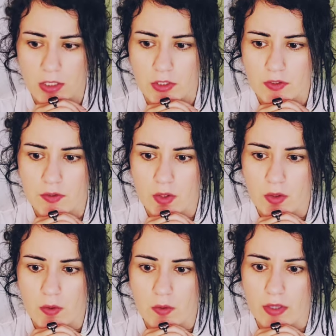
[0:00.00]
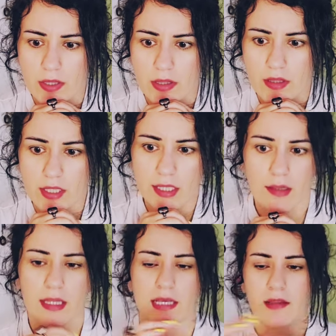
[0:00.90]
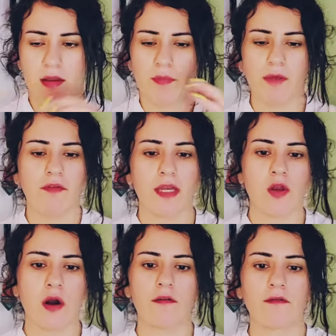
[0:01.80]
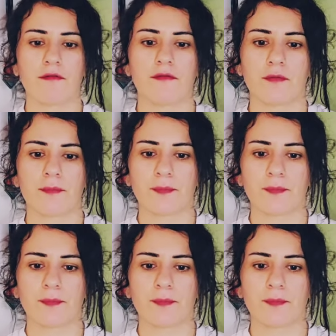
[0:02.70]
So, like an epiphany of,